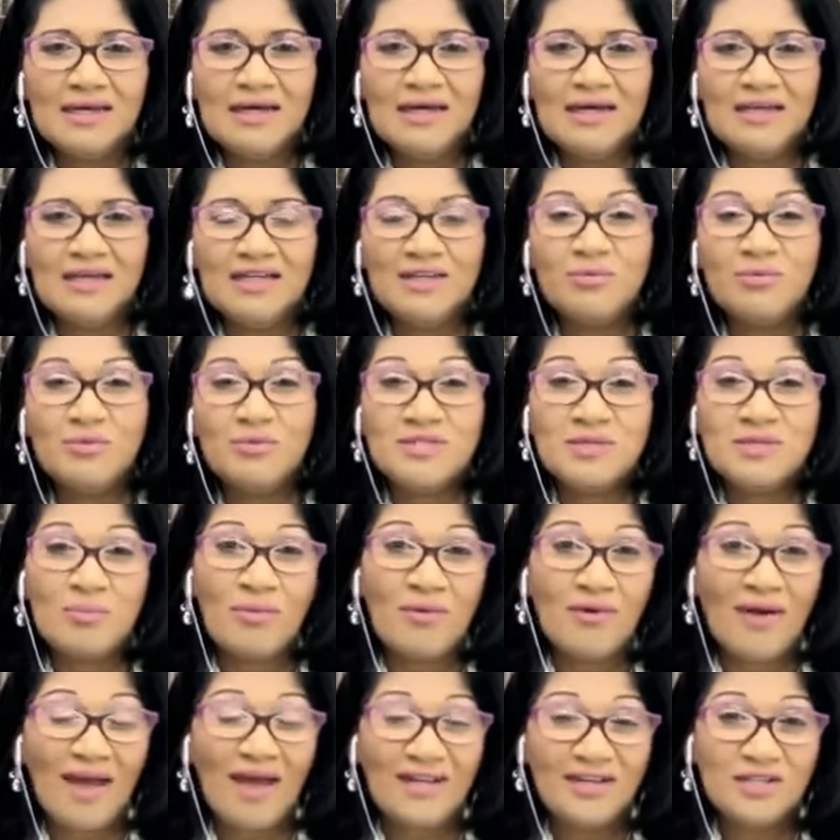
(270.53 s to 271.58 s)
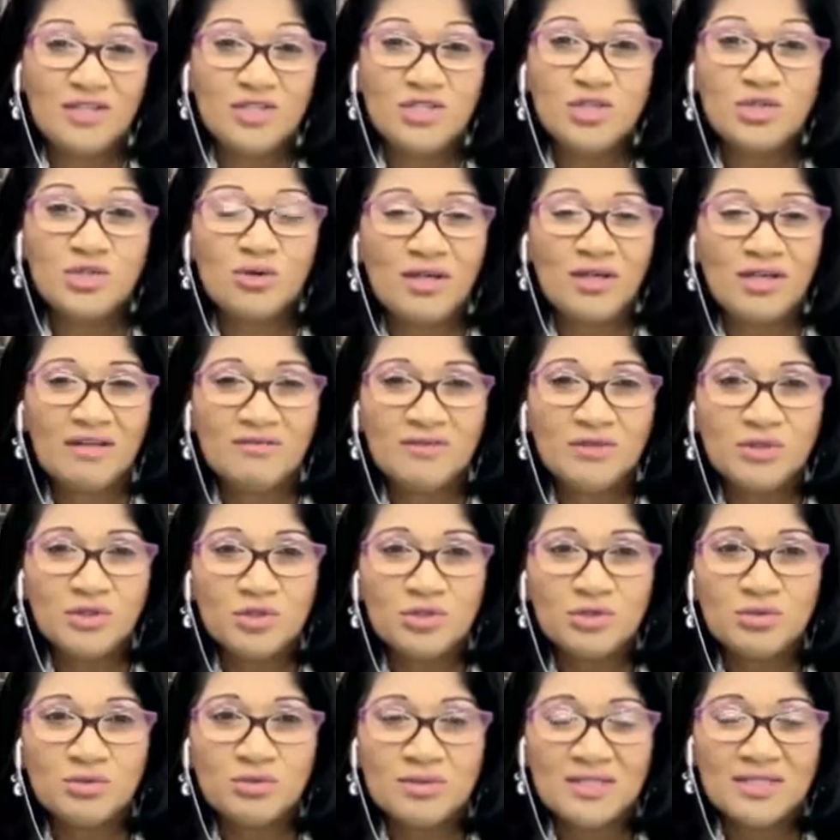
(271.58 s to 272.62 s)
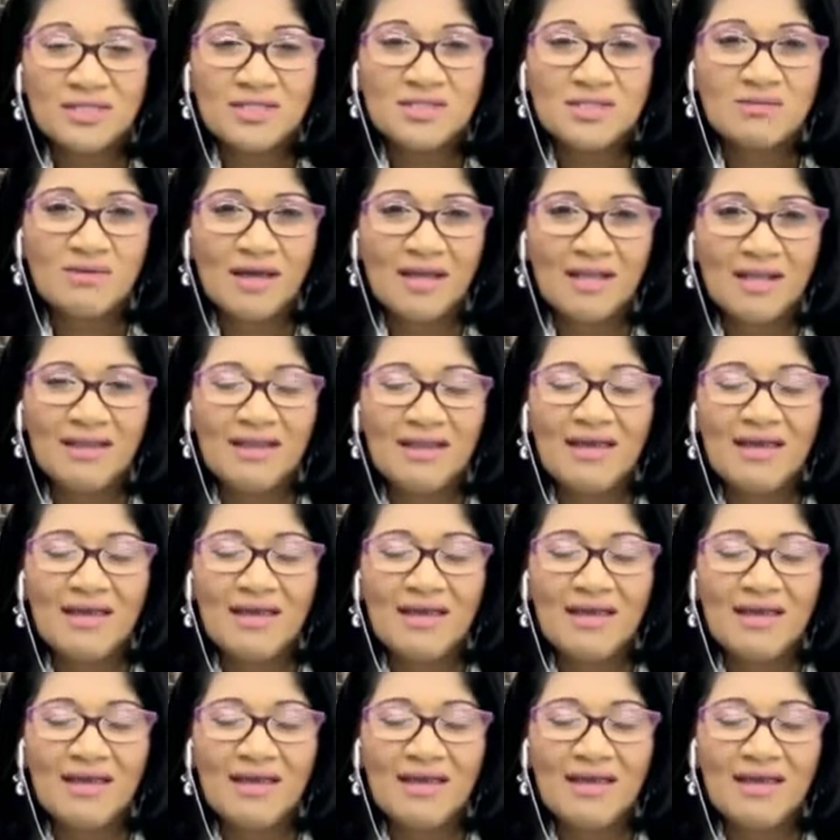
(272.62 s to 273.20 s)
And it was the pride and joy of the Jews as well.